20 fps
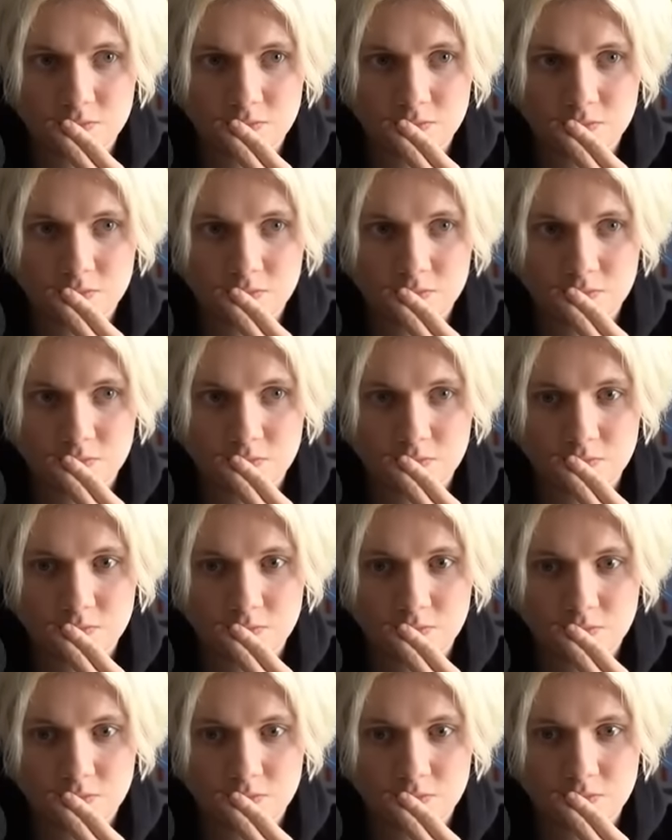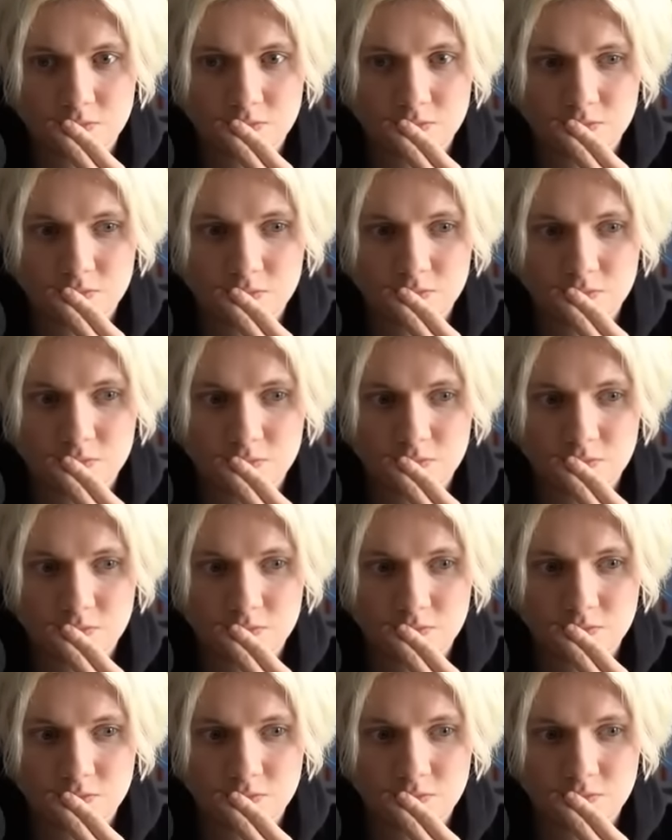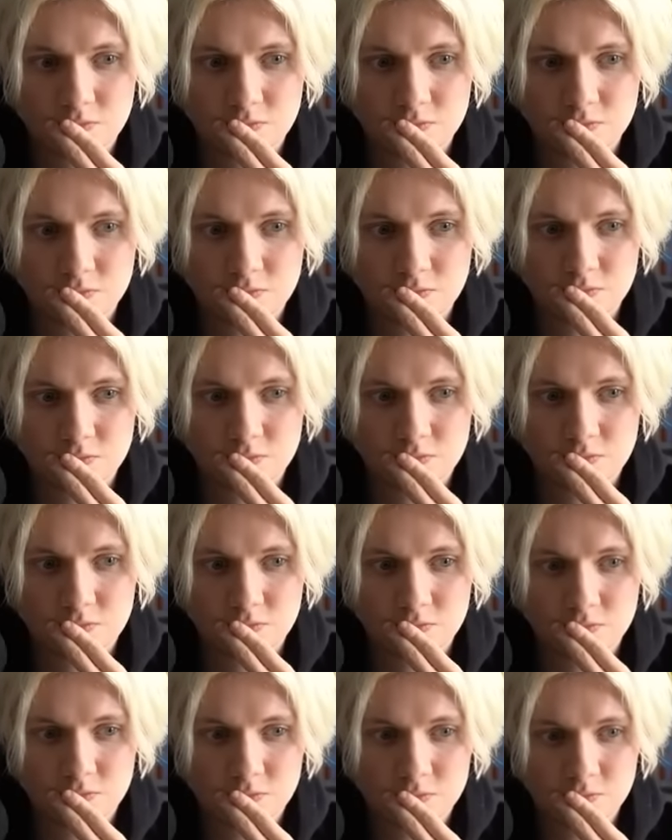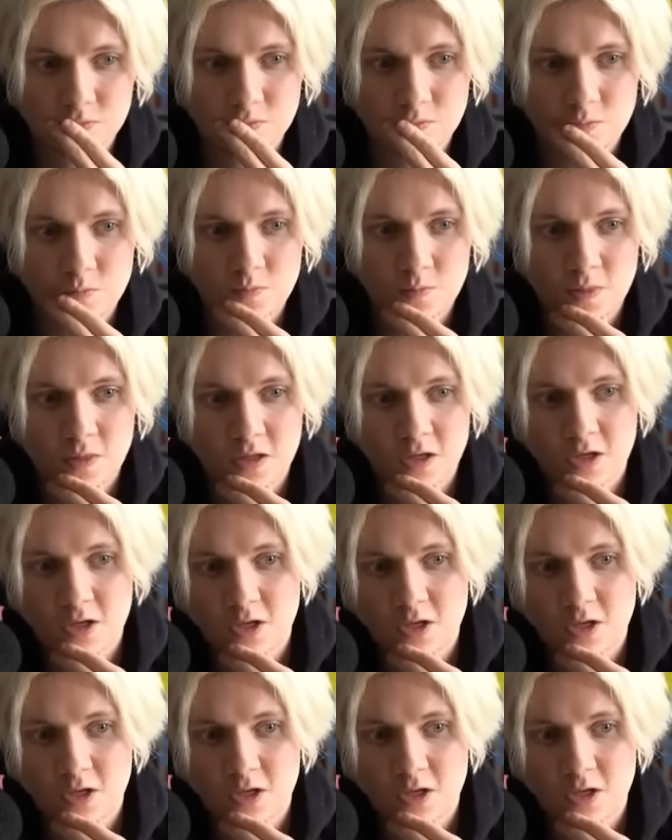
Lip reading: (not speaking)